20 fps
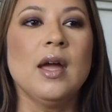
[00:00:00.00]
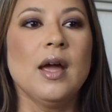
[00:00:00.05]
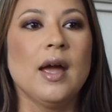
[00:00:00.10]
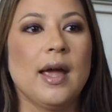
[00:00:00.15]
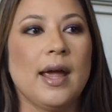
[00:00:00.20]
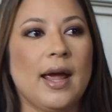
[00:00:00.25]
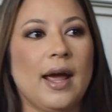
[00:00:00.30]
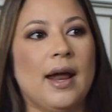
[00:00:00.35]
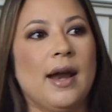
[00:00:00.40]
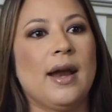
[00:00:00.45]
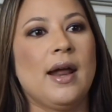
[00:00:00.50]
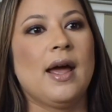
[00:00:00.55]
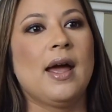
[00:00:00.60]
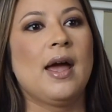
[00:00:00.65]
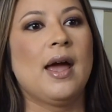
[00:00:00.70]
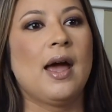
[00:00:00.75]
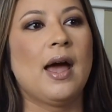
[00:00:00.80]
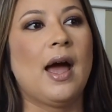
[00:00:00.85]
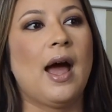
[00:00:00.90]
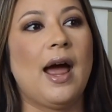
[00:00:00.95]
and
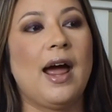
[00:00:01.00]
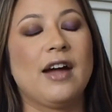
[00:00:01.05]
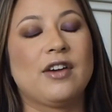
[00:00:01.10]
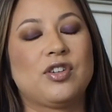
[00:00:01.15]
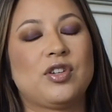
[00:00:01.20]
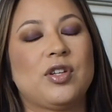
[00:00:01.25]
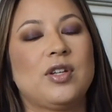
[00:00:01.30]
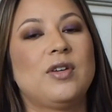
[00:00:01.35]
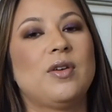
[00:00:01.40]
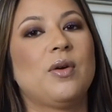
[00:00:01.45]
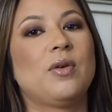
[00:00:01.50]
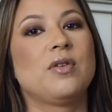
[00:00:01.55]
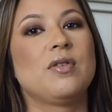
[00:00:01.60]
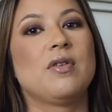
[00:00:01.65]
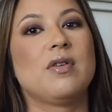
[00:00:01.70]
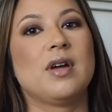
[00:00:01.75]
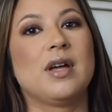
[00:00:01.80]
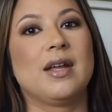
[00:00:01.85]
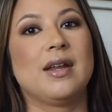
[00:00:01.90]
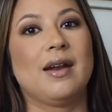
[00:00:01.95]
I actually don't
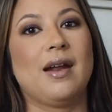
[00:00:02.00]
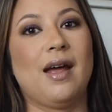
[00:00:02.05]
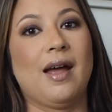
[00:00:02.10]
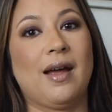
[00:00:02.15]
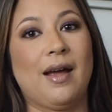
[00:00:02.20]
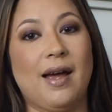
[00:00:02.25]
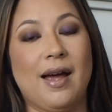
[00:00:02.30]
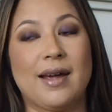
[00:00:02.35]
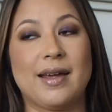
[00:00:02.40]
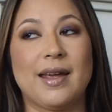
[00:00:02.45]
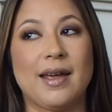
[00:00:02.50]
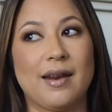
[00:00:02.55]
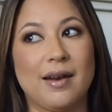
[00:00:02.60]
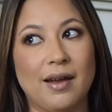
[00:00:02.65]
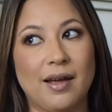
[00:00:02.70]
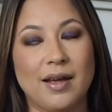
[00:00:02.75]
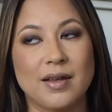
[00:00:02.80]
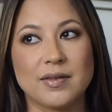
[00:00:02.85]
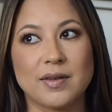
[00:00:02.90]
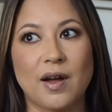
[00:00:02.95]
do it
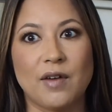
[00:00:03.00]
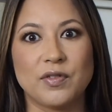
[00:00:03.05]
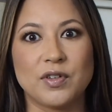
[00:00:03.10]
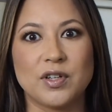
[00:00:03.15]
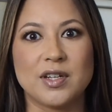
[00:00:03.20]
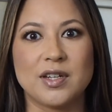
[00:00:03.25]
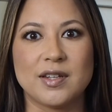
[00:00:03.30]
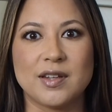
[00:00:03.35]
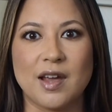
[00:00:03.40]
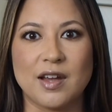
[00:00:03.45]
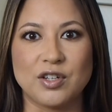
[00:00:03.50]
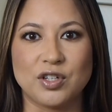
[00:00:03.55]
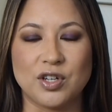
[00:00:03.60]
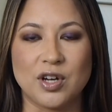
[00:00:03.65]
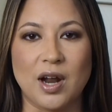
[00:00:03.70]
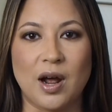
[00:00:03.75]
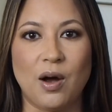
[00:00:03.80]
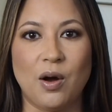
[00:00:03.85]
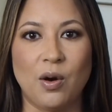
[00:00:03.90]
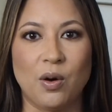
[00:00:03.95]
again as often as I
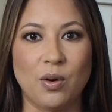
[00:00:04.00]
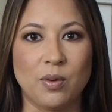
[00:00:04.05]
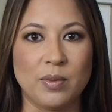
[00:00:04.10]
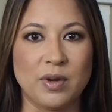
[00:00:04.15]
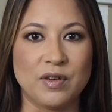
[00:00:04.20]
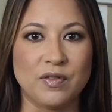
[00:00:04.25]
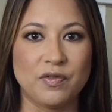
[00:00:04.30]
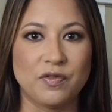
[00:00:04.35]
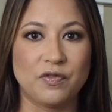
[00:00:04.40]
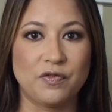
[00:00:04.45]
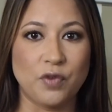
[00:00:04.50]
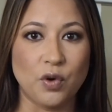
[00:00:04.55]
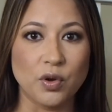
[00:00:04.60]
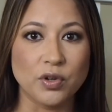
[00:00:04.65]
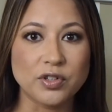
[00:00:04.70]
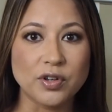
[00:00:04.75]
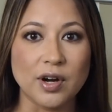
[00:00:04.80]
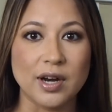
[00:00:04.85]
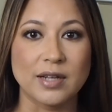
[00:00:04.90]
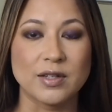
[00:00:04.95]
should at home, in
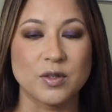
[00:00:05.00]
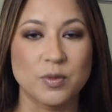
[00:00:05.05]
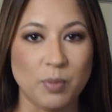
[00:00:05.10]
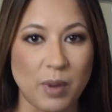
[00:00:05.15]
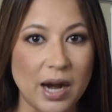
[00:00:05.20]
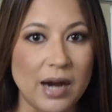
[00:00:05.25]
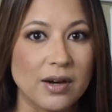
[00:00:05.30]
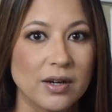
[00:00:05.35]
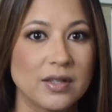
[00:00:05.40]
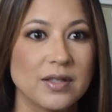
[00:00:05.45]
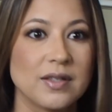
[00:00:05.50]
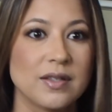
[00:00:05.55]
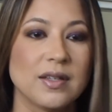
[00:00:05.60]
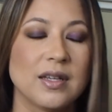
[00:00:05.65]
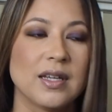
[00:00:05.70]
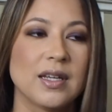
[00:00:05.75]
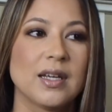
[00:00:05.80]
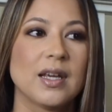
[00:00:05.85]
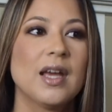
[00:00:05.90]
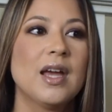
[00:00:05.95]
full
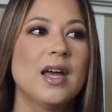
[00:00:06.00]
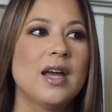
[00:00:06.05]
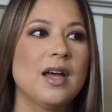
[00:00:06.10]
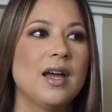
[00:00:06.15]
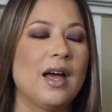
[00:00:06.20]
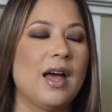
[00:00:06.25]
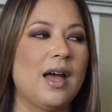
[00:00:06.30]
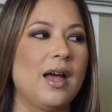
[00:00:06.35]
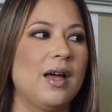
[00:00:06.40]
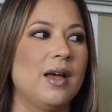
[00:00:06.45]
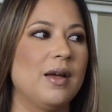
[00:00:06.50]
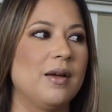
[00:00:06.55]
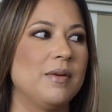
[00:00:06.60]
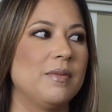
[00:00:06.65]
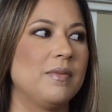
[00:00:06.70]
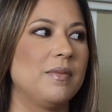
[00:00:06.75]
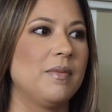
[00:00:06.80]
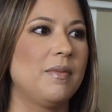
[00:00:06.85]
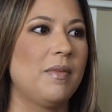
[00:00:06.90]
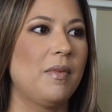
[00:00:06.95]
transparency,
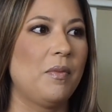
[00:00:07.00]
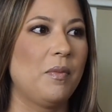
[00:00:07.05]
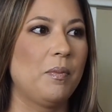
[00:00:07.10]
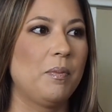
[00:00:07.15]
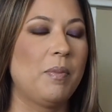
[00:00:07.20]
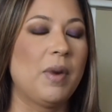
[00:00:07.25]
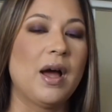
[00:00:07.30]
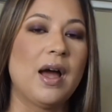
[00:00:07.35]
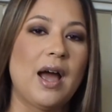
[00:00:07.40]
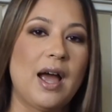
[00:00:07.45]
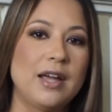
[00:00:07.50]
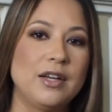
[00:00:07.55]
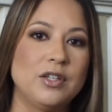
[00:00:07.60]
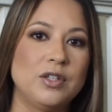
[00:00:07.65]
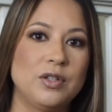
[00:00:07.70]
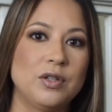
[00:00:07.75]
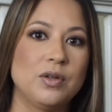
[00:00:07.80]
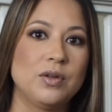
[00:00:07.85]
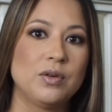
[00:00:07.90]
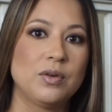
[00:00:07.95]
but I
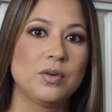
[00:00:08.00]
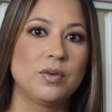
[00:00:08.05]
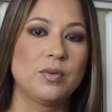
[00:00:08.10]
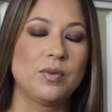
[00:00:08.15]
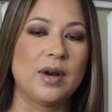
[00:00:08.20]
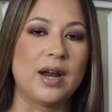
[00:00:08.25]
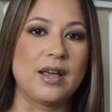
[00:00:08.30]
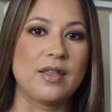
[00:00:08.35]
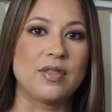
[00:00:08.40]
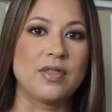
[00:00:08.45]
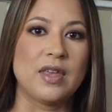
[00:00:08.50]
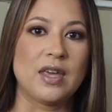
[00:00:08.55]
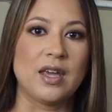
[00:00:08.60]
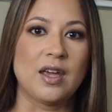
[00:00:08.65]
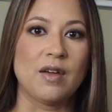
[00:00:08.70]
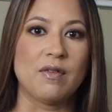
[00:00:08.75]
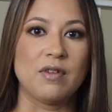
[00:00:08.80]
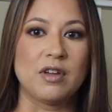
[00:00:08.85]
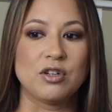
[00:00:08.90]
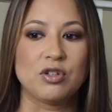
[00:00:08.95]
do, when I
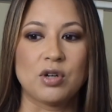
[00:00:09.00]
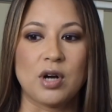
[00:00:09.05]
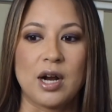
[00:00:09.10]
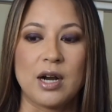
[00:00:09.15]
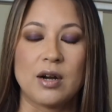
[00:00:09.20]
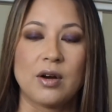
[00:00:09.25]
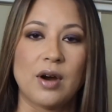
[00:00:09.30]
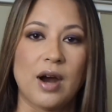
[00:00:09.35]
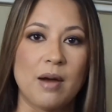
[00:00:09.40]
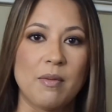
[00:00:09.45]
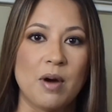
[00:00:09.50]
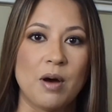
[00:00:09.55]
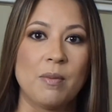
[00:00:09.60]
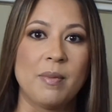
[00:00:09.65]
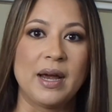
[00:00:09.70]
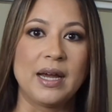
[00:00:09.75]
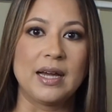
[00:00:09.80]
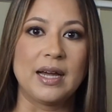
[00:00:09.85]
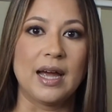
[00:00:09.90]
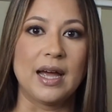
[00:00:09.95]
think of it, try to grab out
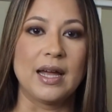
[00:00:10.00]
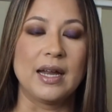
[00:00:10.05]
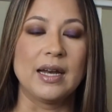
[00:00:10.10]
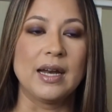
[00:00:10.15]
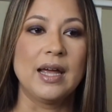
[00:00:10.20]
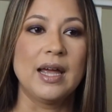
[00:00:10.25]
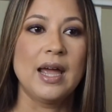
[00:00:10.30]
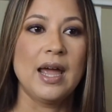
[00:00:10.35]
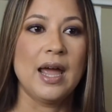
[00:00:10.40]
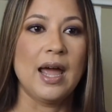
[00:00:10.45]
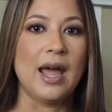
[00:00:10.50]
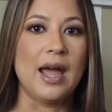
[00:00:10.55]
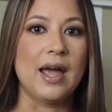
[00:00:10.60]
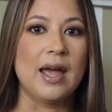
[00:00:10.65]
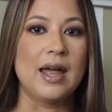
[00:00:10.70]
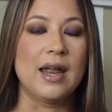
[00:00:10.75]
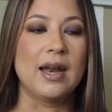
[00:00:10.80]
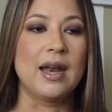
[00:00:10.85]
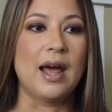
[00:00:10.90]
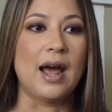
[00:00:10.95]
my gun,
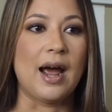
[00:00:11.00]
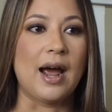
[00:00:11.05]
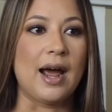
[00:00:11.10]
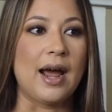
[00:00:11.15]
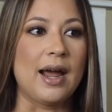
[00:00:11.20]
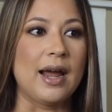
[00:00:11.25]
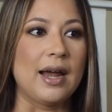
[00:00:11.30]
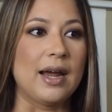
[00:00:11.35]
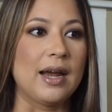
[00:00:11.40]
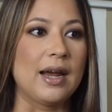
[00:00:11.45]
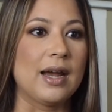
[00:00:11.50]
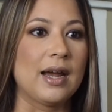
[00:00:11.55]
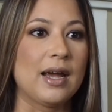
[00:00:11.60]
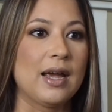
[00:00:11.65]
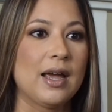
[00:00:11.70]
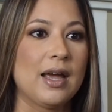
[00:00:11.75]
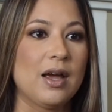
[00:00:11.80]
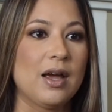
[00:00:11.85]
and I